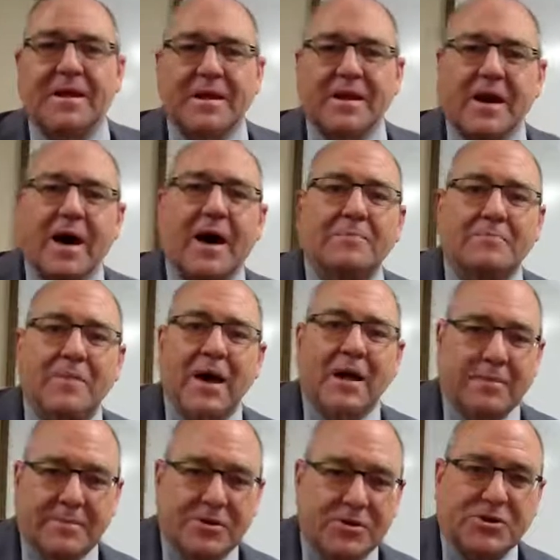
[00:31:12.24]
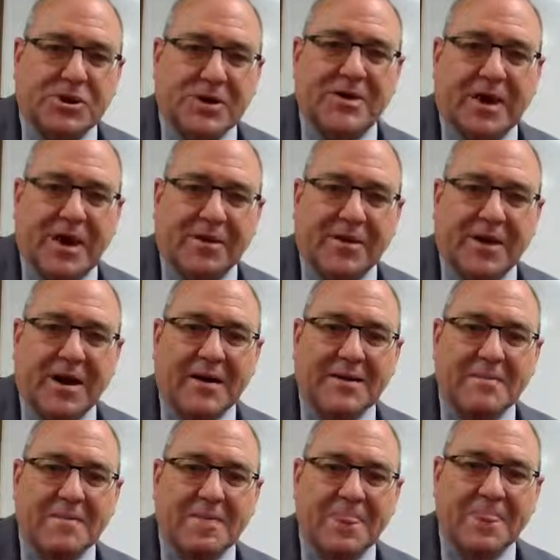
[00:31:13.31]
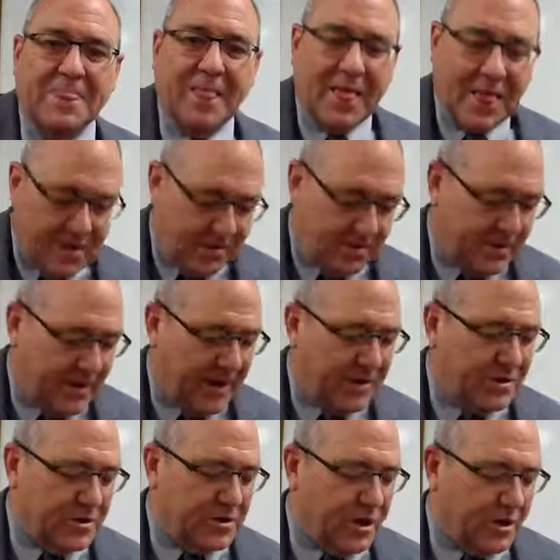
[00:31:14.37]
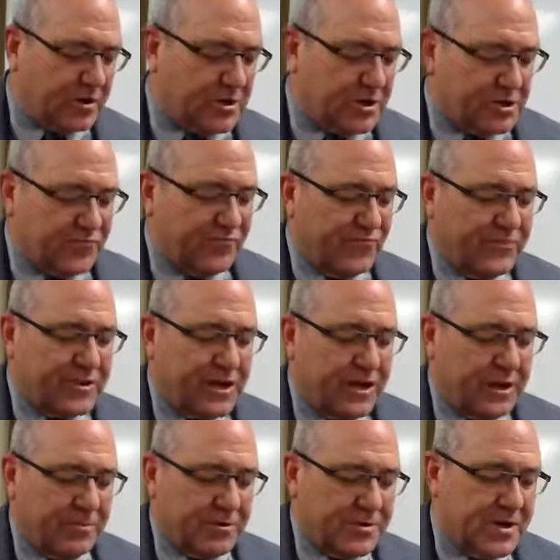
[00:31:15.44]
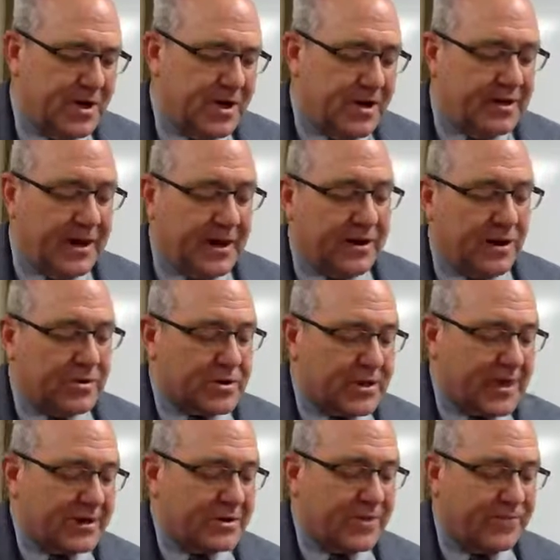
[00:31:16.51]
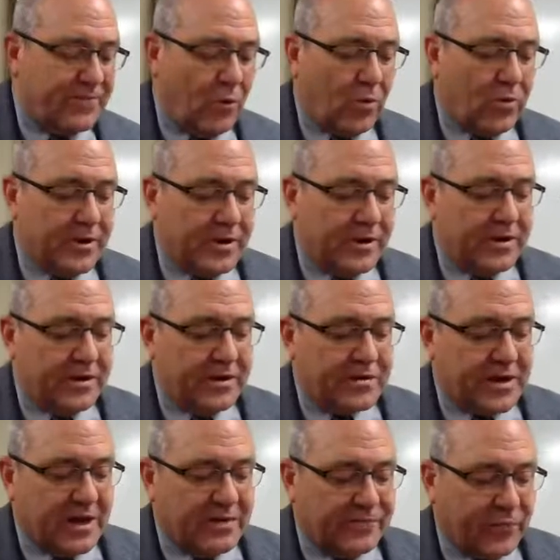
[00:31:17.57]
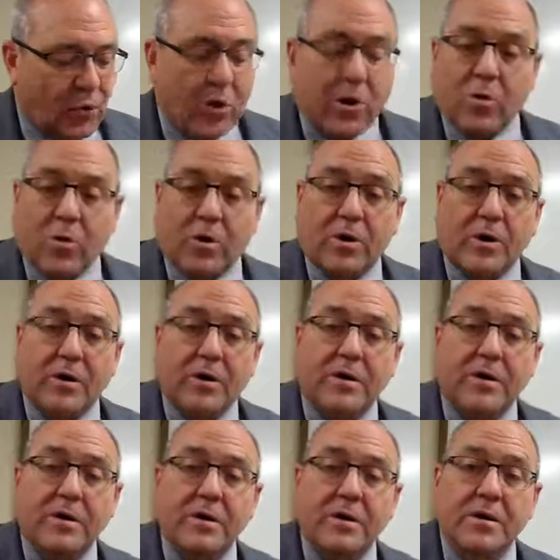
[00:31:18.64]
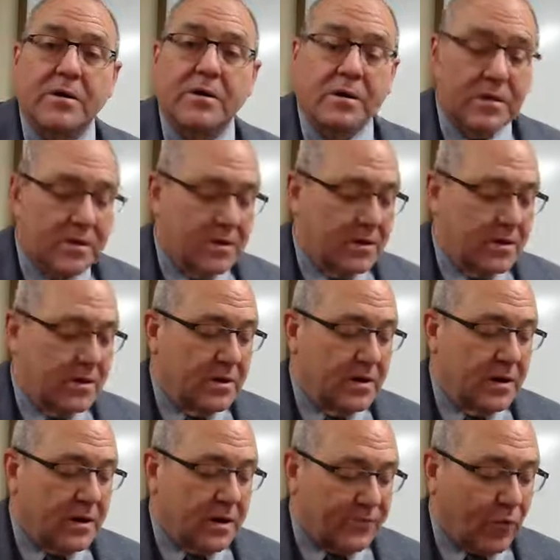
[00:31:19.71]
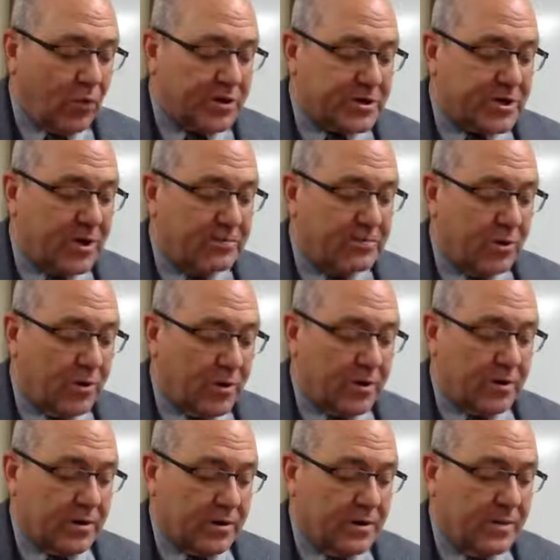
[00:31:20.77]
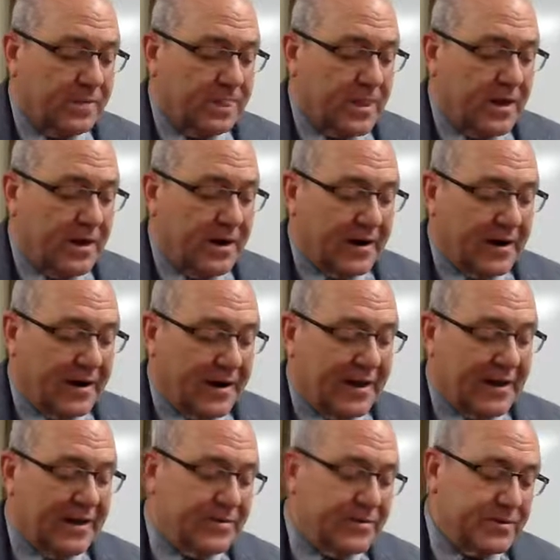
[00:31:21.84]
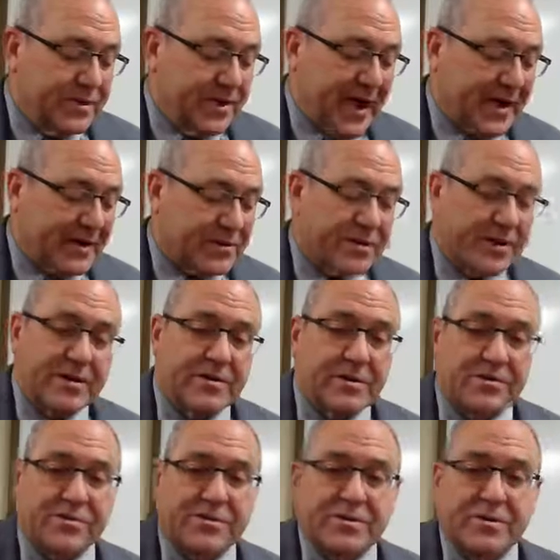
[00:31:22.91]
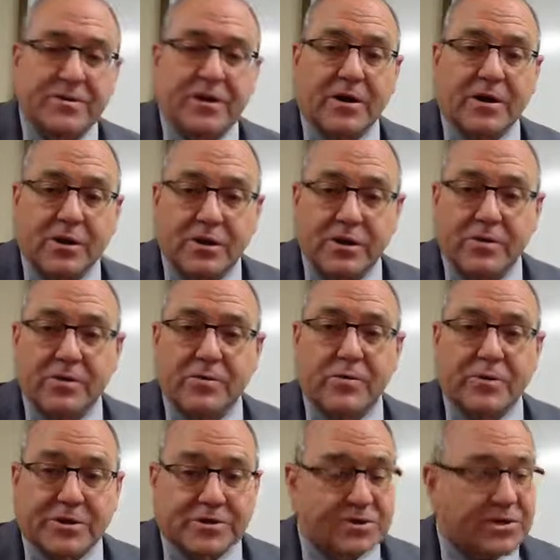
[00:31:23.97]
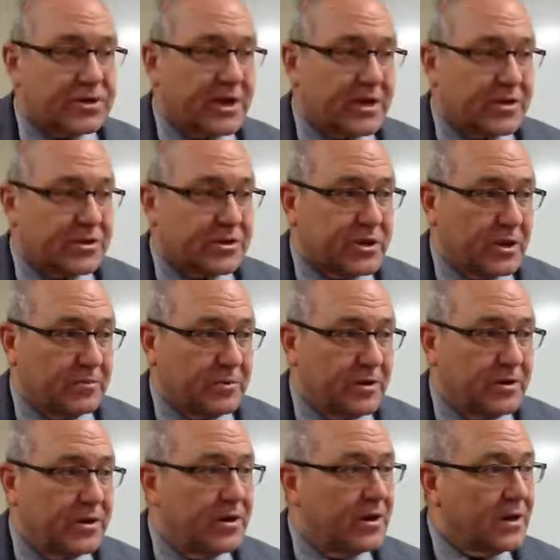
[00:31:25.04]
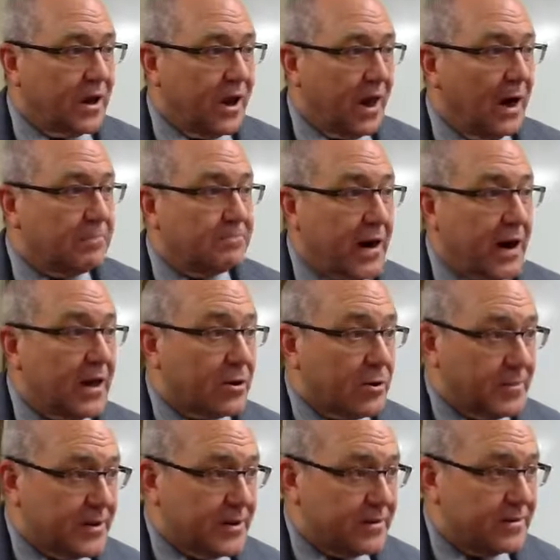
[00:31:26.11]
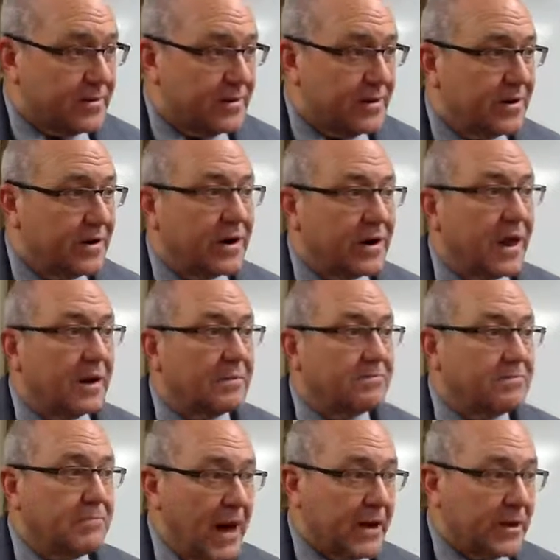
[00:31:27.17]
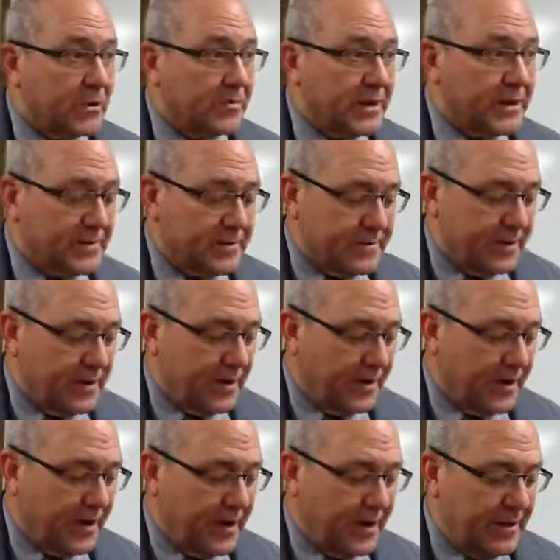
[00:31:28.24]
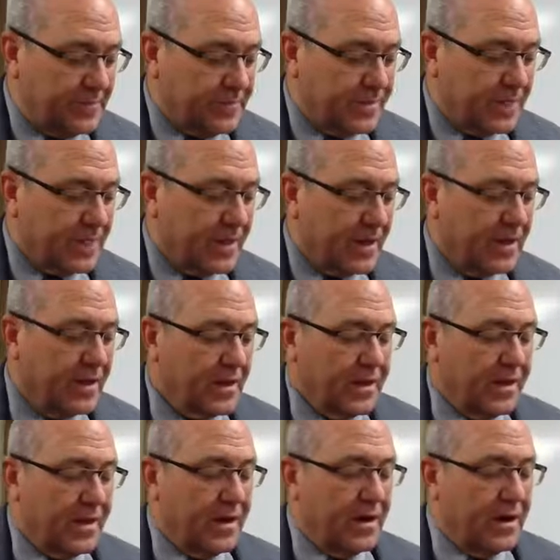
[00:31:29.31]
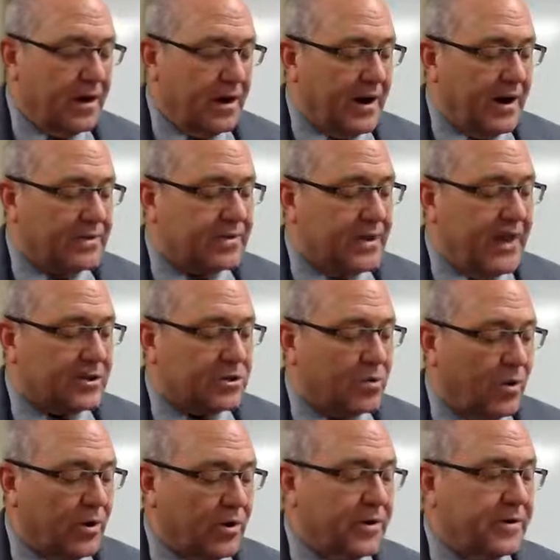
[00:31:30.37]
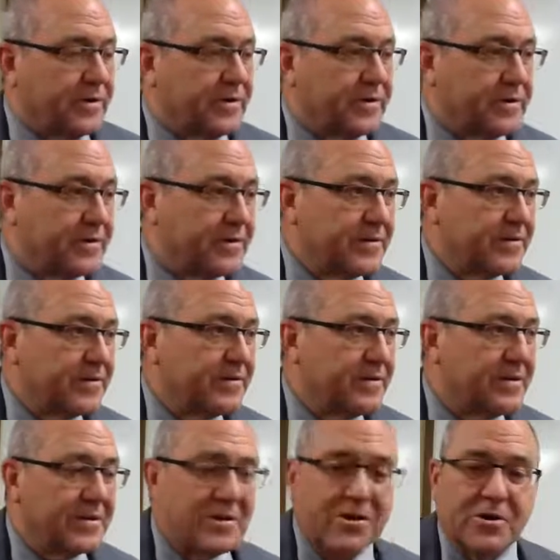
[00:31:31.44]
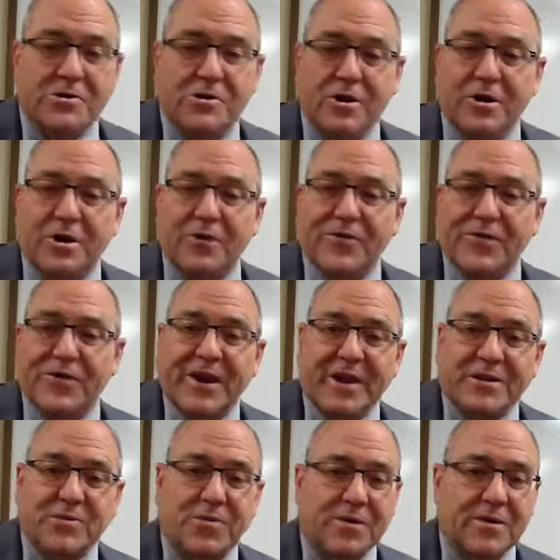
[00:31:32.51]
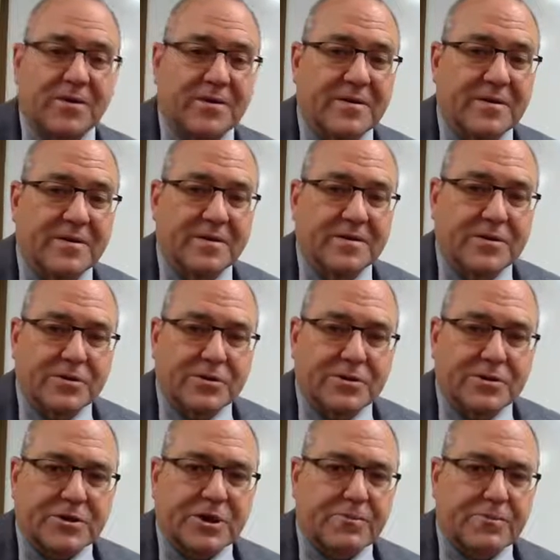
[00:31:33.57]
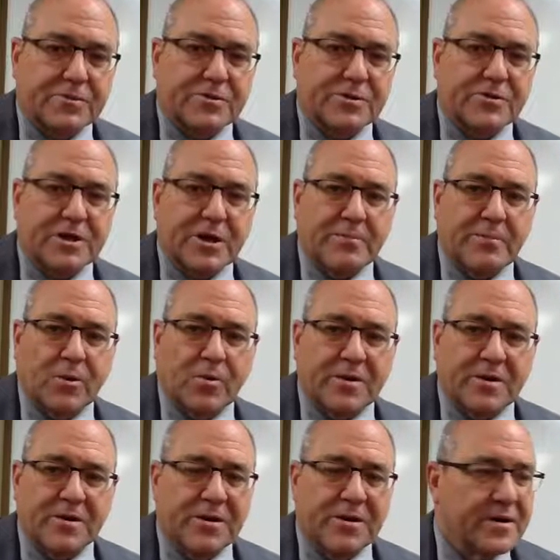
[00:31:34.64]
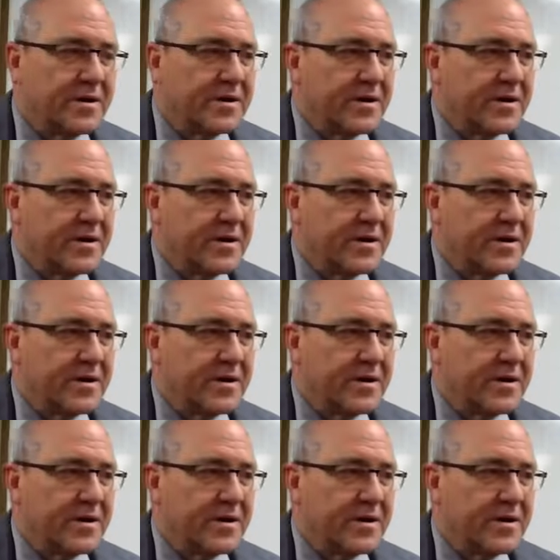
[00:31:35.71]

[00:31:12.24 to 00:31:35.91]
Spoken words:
Lambanomen. You see that, right? Okay. You notice the syllables. Now notice there is a four-word or four-syllable word. Again, the accent is on the acute, which is the second syllable. Lambanomen. Lambanomen. Okay. All right. The next word. Who's going to go for the next word? Simple two-syllable word.